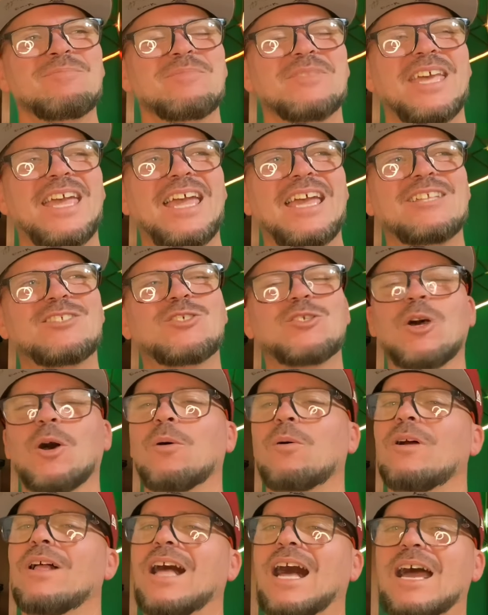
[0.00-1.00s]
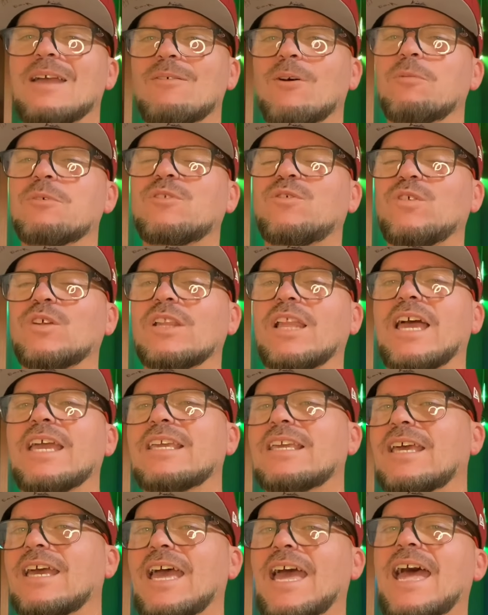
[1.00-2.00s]
And so I always feel like
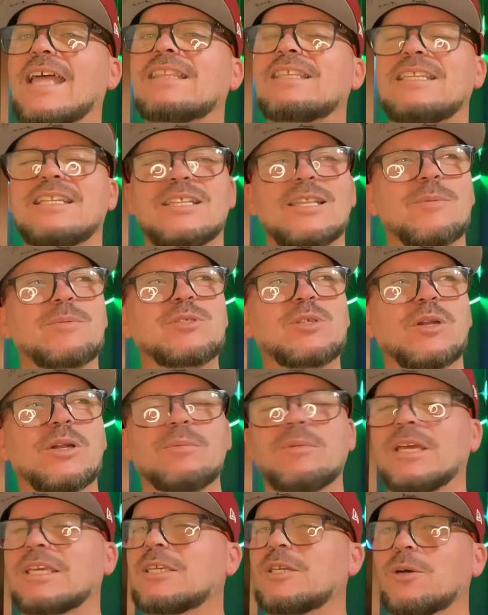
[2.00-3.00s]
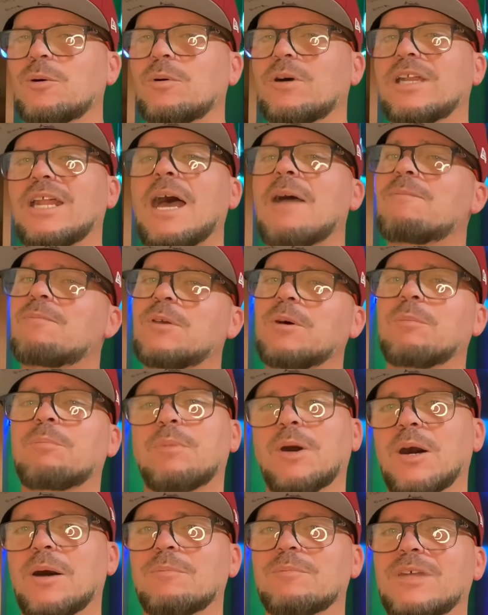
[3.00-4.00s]
at the end of the episode, I'm like, you know what? I feel
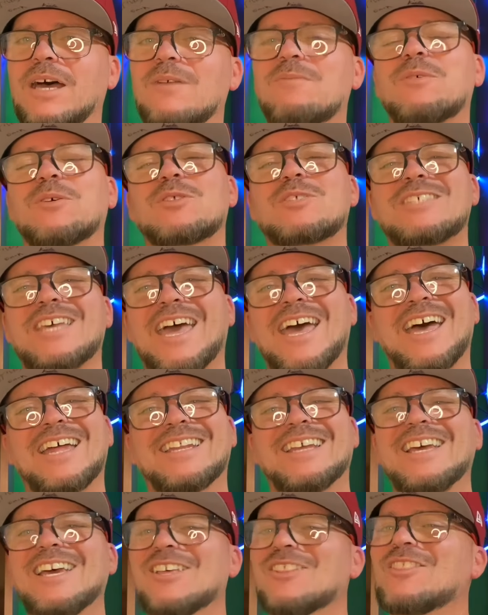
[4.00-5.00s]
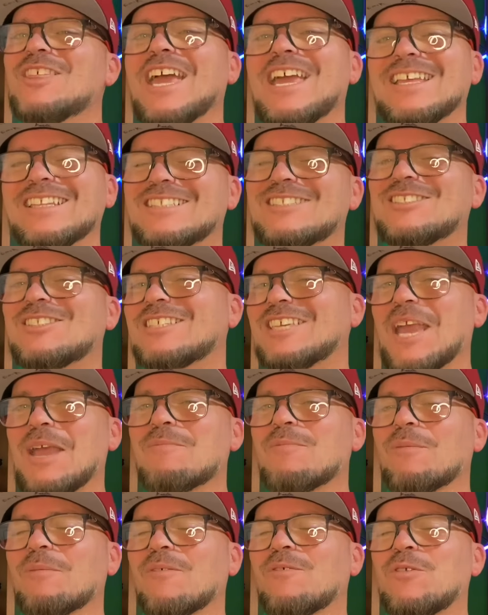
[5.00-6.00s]
bummed. I feel sad. They came
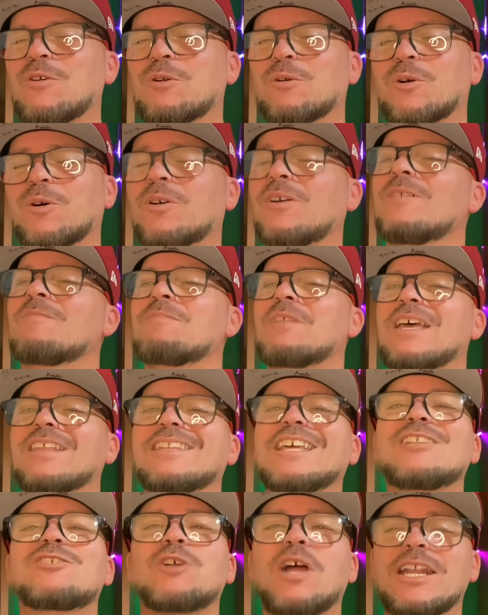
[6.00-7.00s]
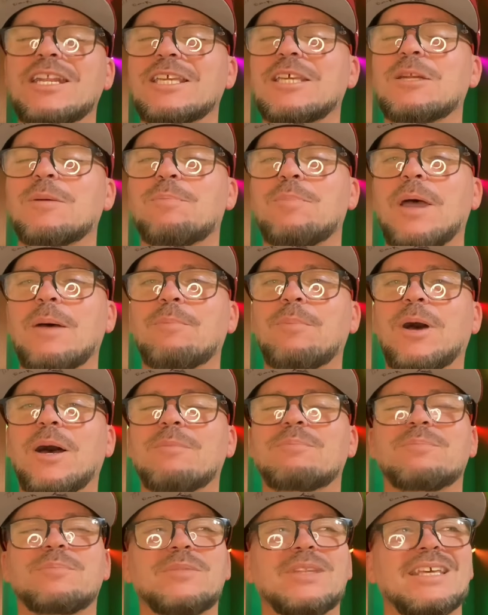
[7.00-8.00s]
from a funeral. They tried to get a pep
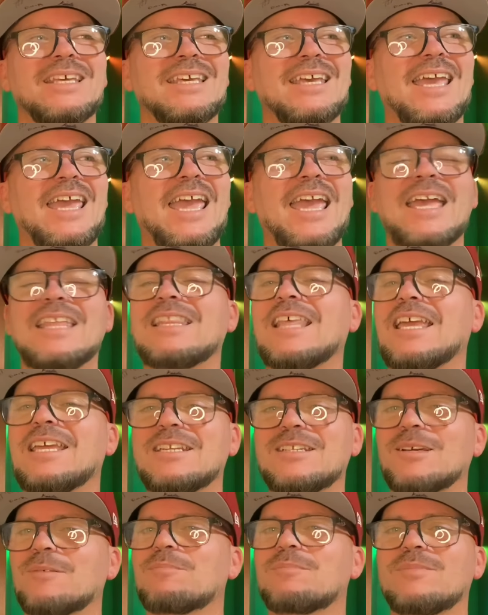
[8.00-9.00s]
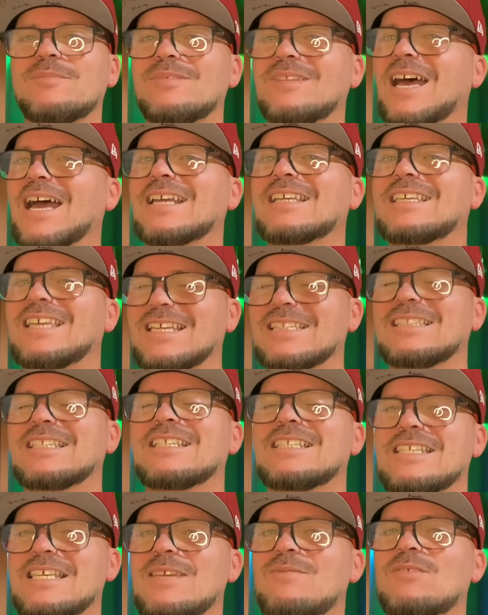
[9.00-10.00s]
up and they ended up not getting
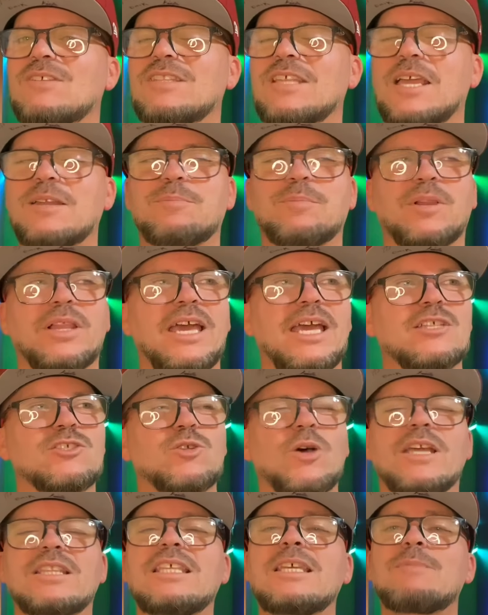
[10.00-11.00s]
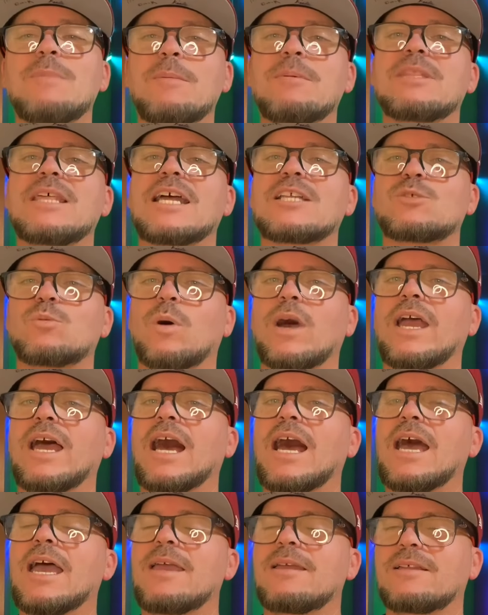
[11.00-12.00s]
an evening they had planned. So I think maybe that's
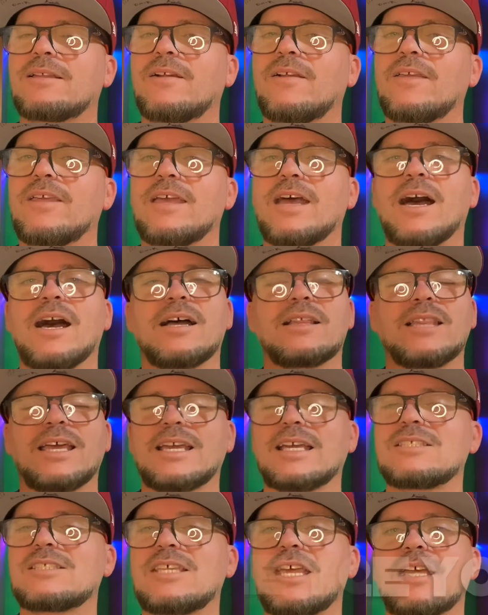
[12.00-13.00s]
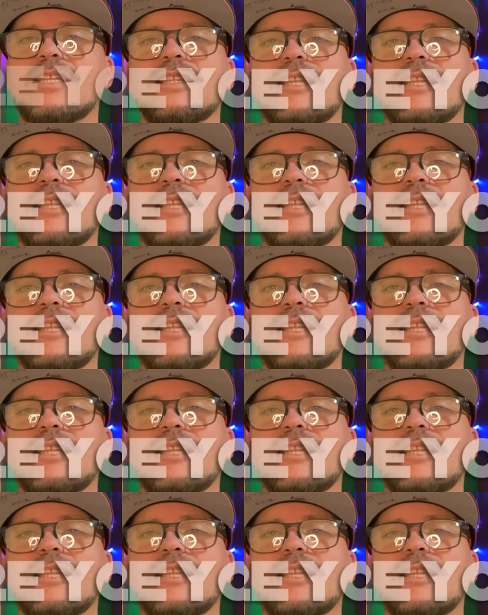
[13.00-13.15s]
why like I said,